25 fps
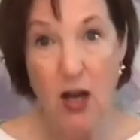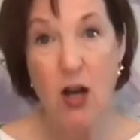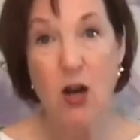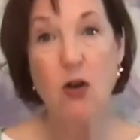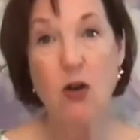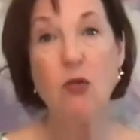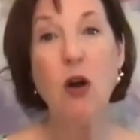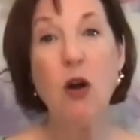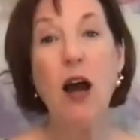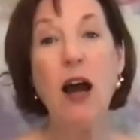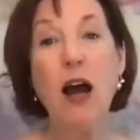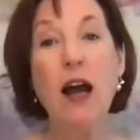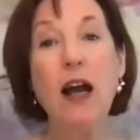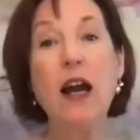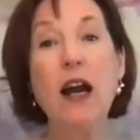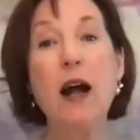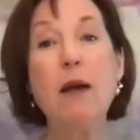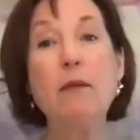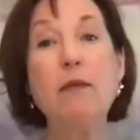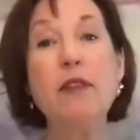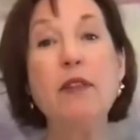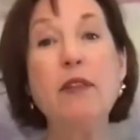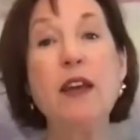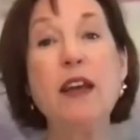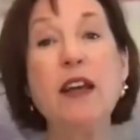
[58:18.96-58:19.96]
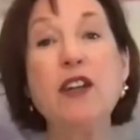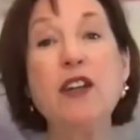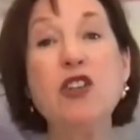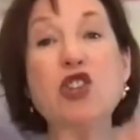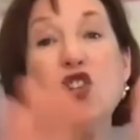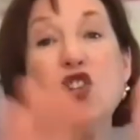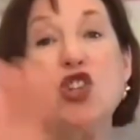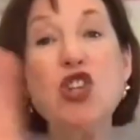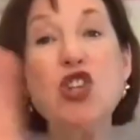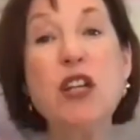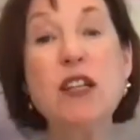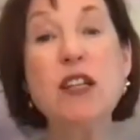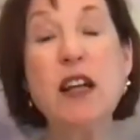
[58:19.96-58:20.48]
right? I'm thinking
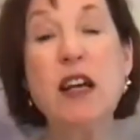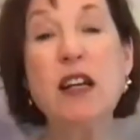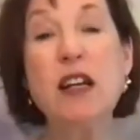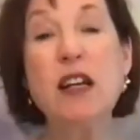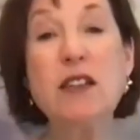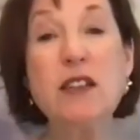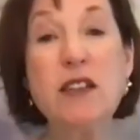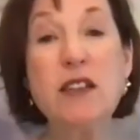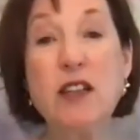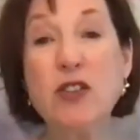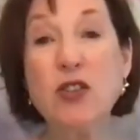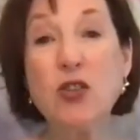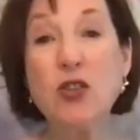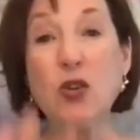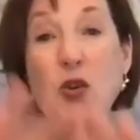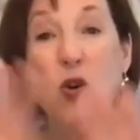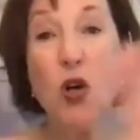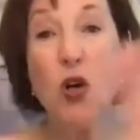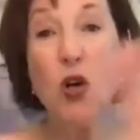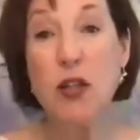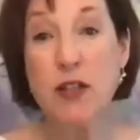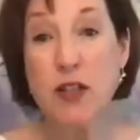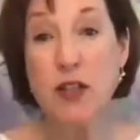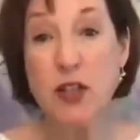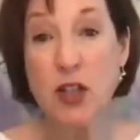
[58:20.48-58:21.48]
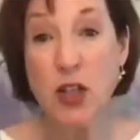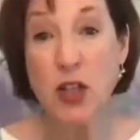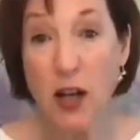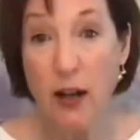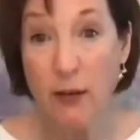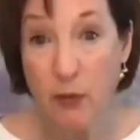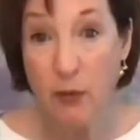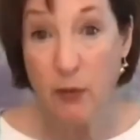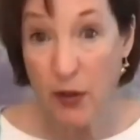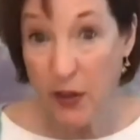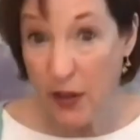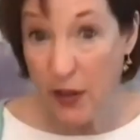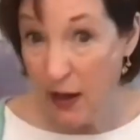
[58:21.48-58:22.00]
she does this all the
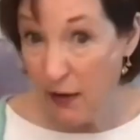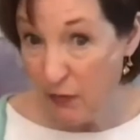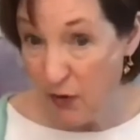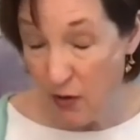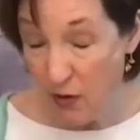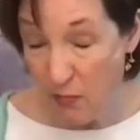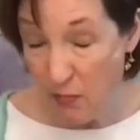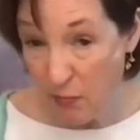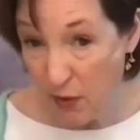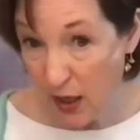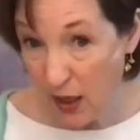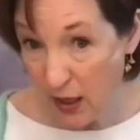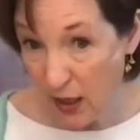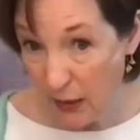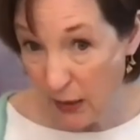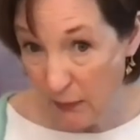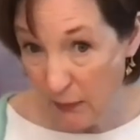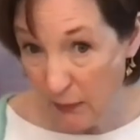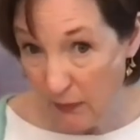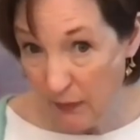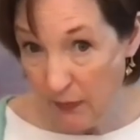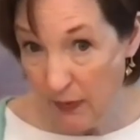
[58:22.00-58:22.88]
time with everybody.